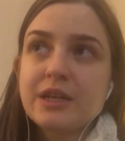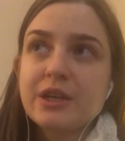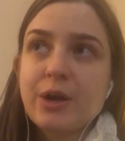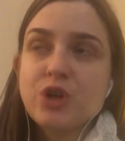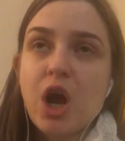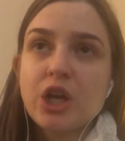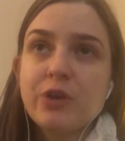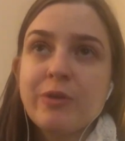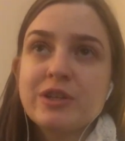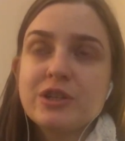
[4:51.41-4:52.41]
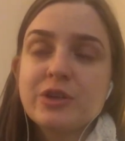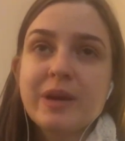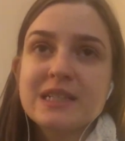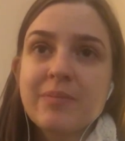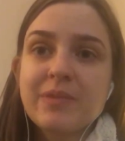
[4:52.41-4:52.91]
you know, talk you into
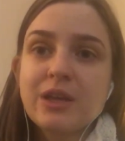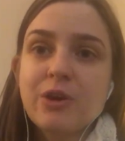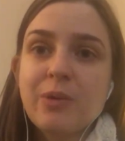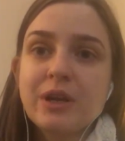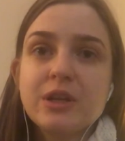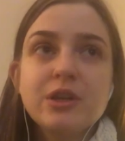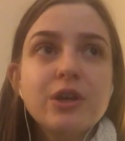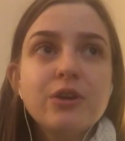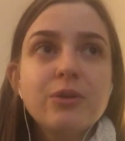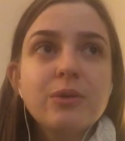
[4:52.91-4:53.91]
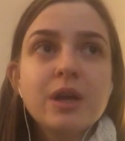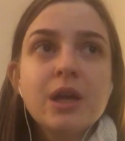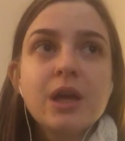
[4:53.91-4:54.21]
doing something you don't want to do,